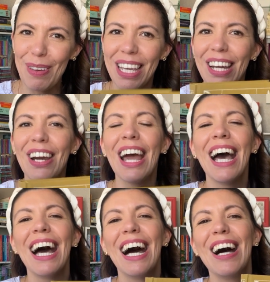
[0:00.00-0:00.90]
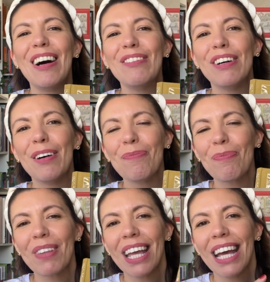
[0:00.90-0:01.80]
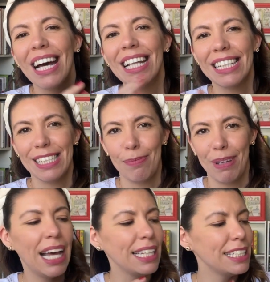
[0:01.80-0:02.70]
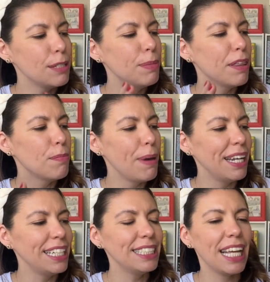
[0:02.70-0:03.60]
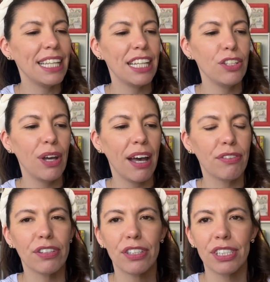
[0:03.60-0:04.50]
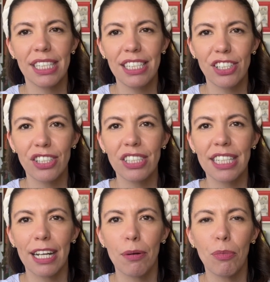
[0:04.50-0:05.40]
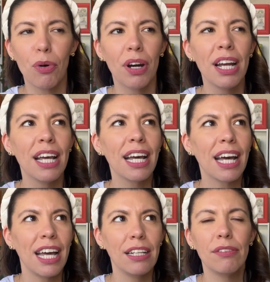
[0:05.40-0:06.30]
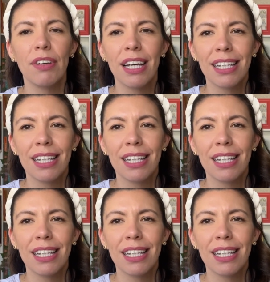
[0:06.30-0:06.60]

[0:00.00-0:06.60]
here of Elizabeth Bennet, and then you have her sisters that are more kind of,